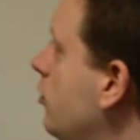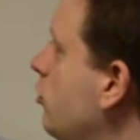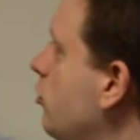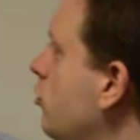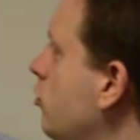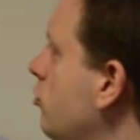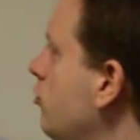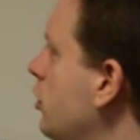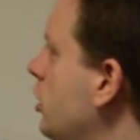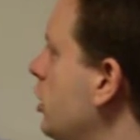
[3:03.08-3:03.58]

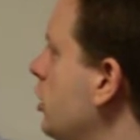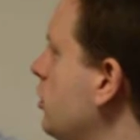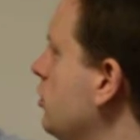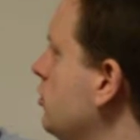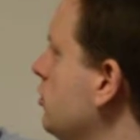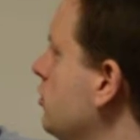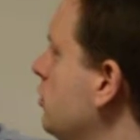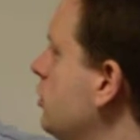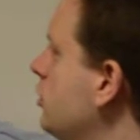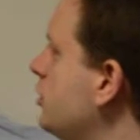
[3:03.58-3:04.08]
Well,
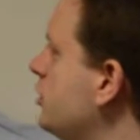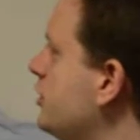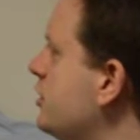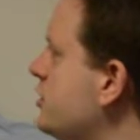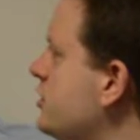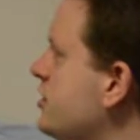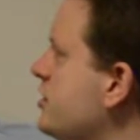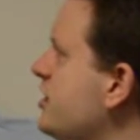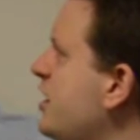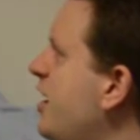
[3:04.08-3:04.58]
this is
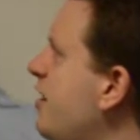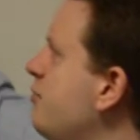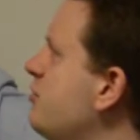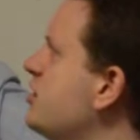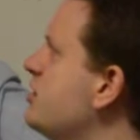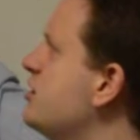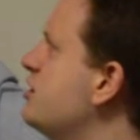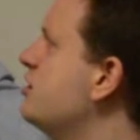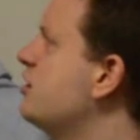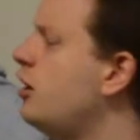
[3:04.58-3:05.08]
the same as
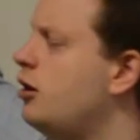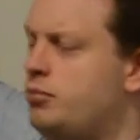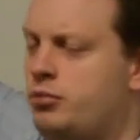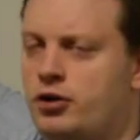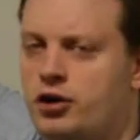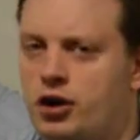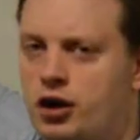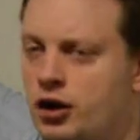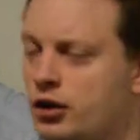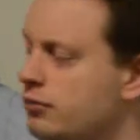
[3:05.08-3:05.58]
the top
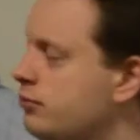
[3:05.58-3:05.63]
part.